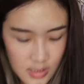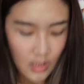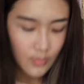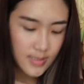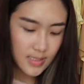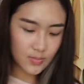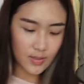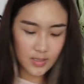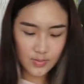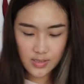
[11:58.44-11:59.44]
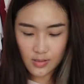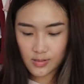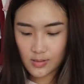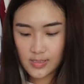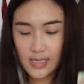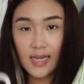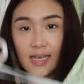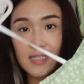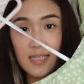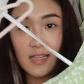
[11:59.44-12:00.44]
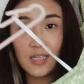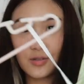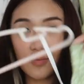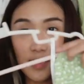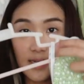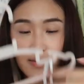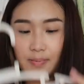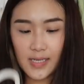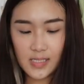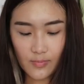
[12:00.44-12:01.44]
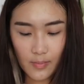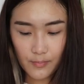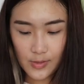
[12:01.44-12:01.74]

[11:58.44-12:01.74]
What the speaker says: So is this one. This one's also staying. It's another trendy piece from